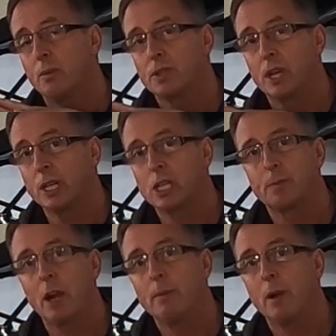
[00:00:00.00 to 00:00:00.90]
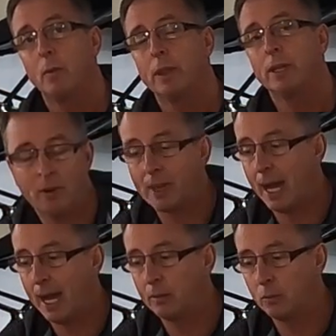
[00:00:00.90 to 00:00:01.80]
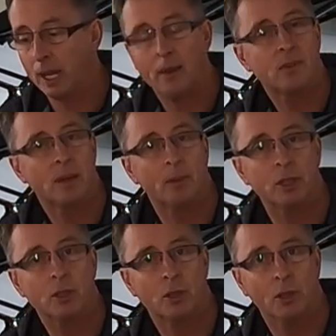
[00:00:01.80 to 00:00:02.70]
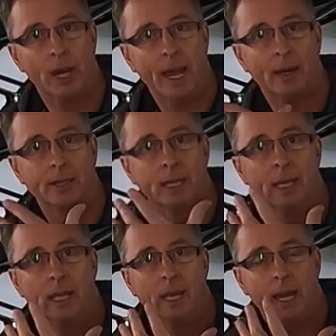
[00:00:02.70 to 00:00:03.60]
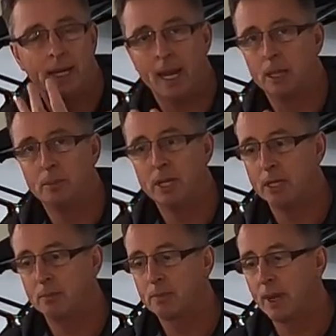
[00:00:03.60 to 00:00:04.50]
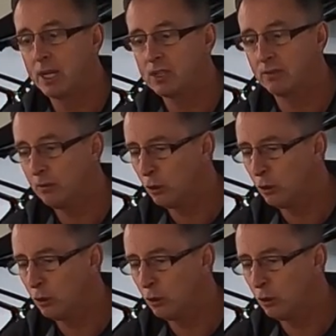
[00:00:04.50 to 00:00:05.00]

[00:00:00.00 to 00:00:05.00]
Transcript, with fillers: was I was going to experiment with it from the hardwood, have somebody turn out an aluminium spacer